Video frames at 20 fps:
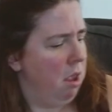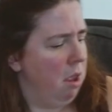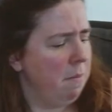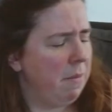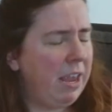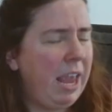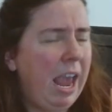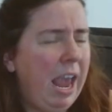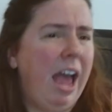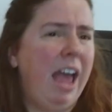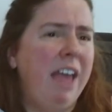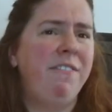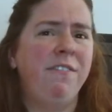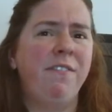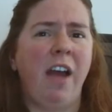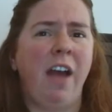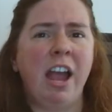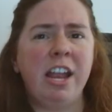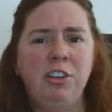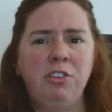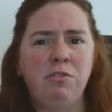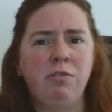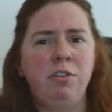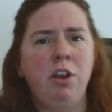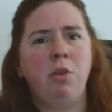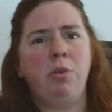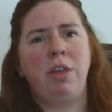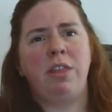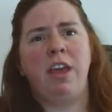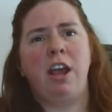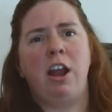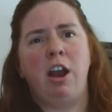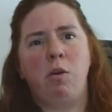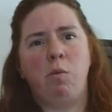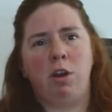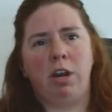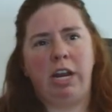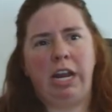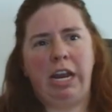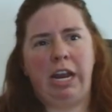but yeah, I I do know that they are
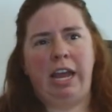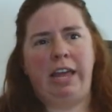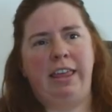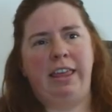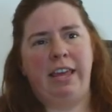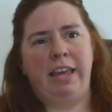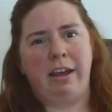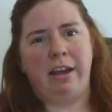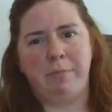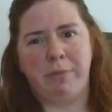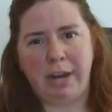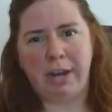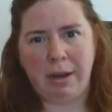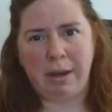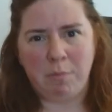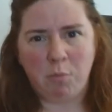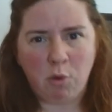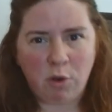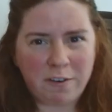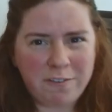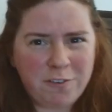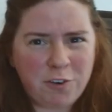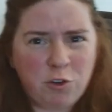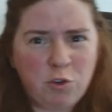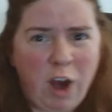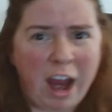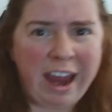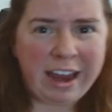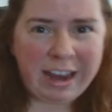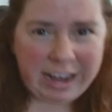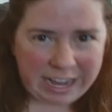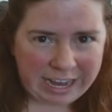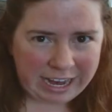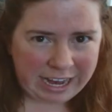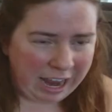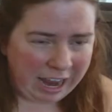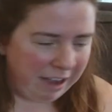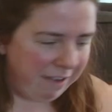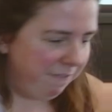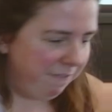working. I think on bringing more variety and